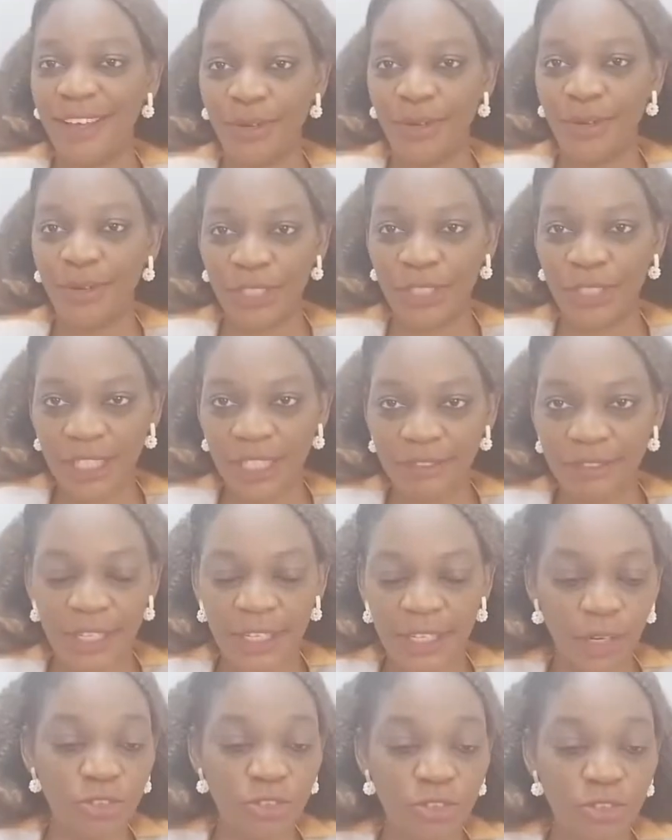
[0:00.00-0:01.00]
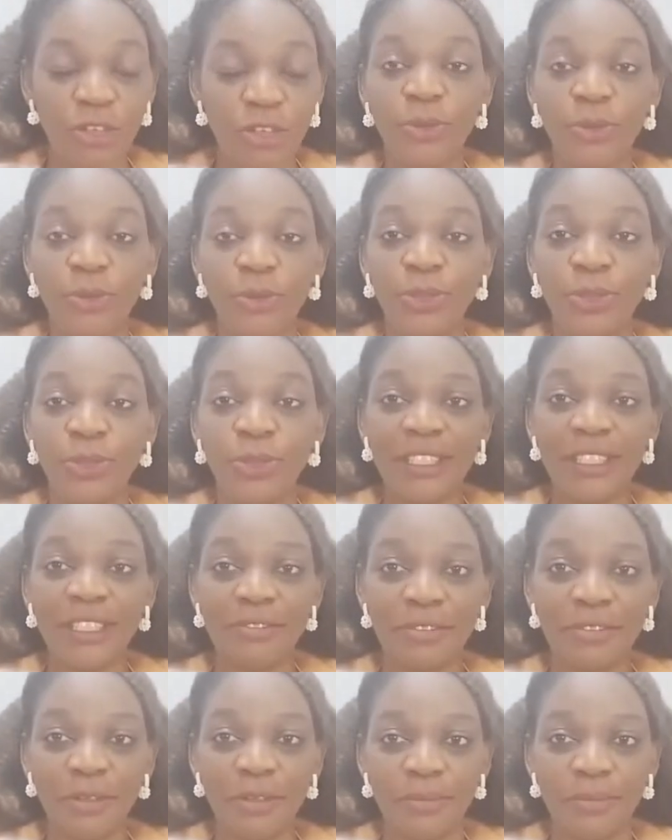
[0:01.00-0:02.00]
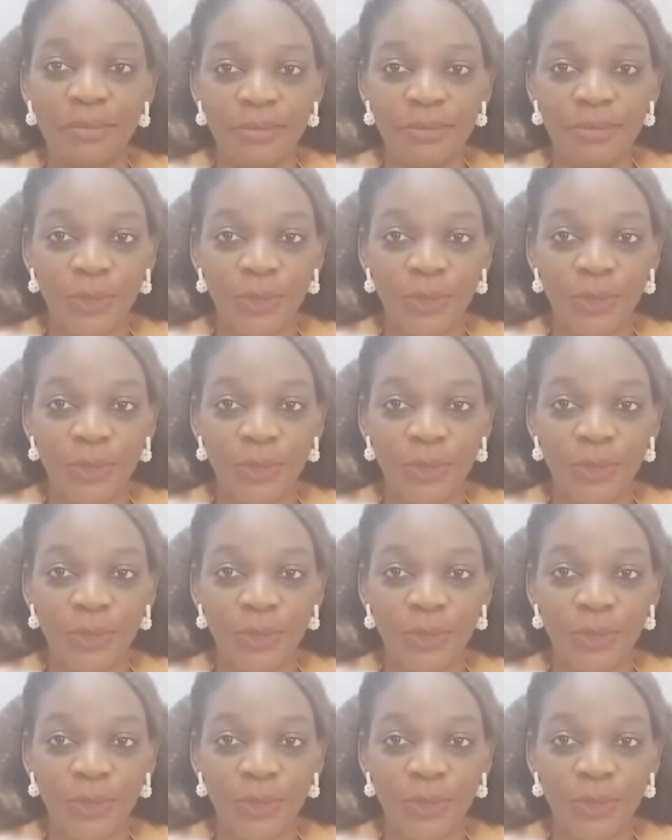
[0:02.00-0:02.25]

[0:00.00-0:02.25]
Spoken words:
whichever country you're watching from.